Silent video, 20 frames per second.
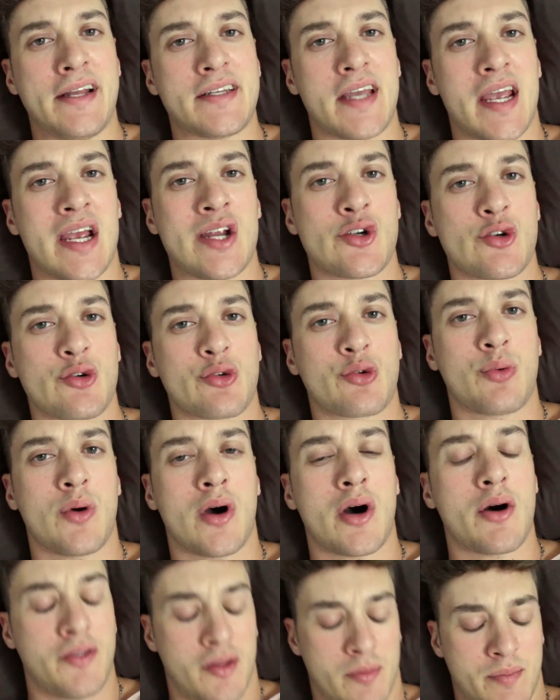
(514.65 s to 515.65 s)
It's Andrew
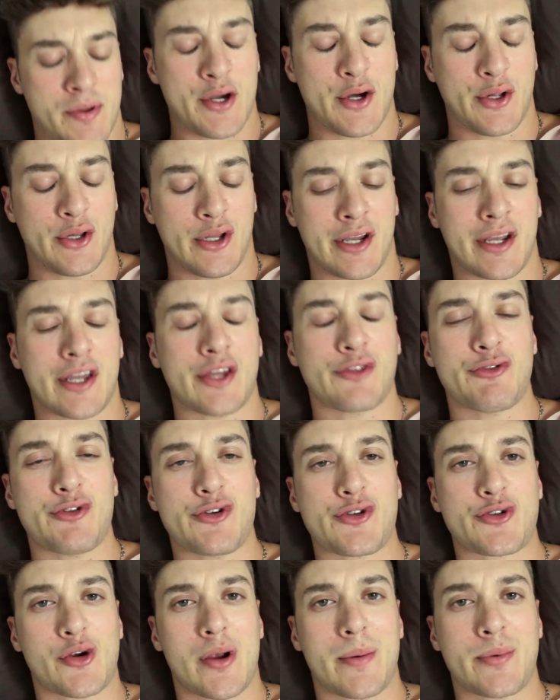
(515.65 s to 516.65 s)
Quo. There'll be a link in the
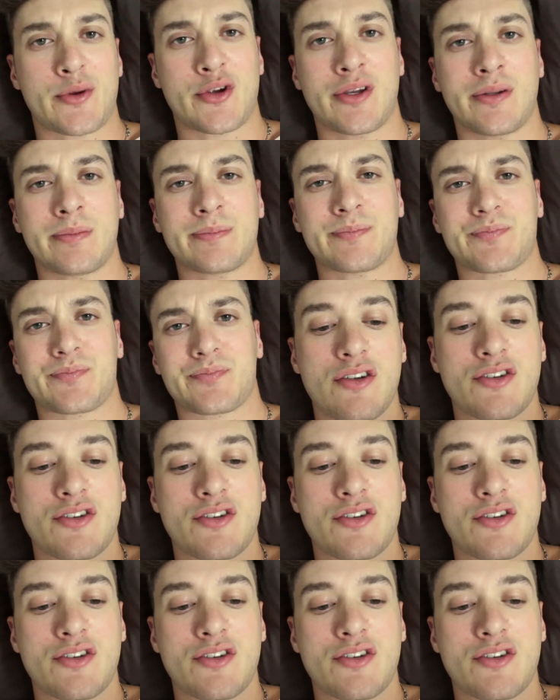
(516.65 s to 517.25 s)
description.